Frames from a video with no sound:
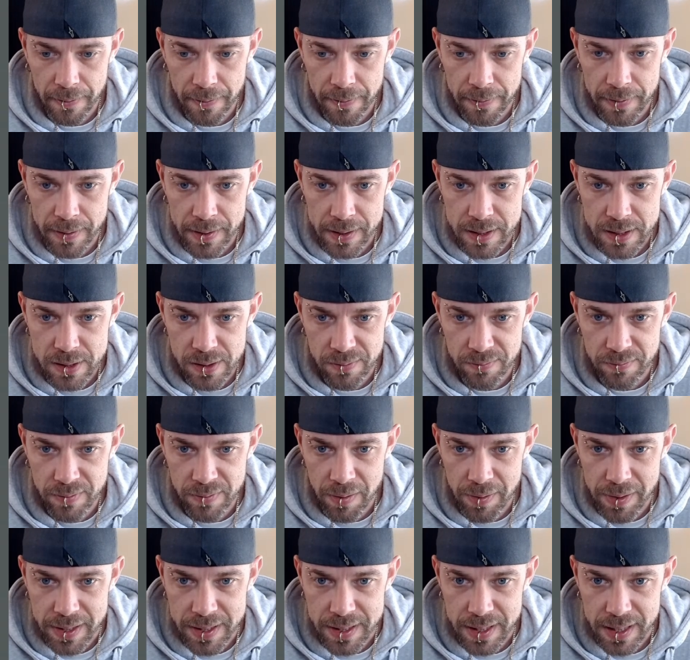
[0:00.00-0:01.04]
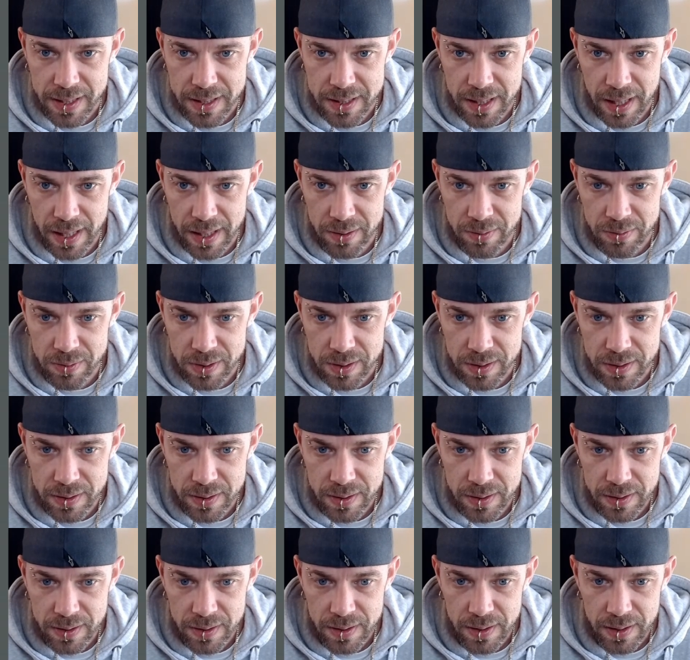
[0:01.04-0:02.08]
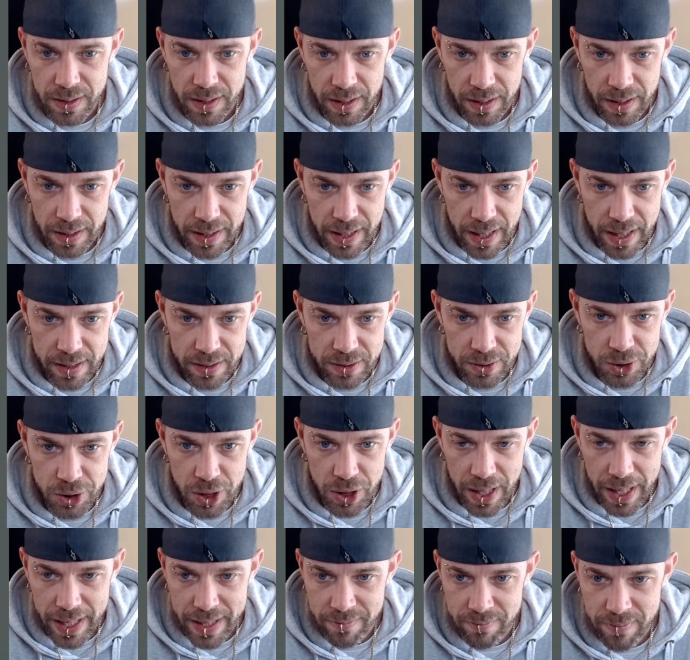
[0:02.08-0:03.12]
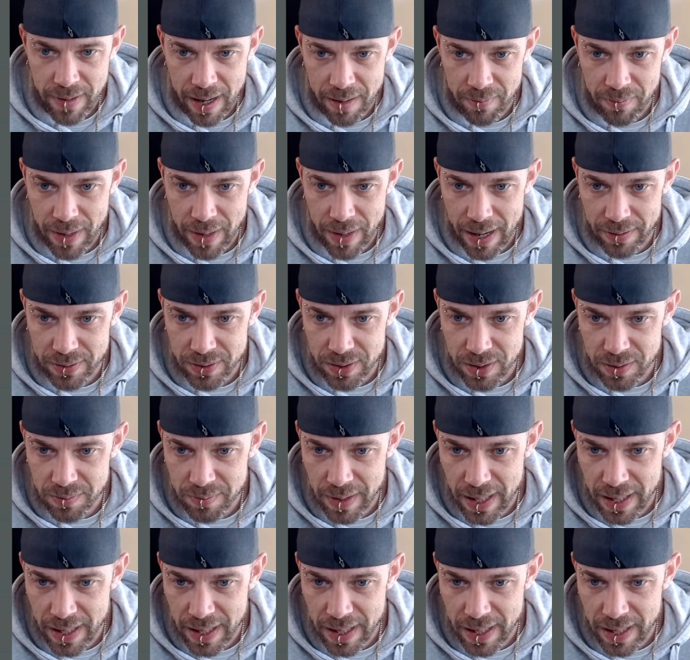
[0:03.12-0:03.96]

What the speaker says: These are very detailed. Again, chain wrap round them,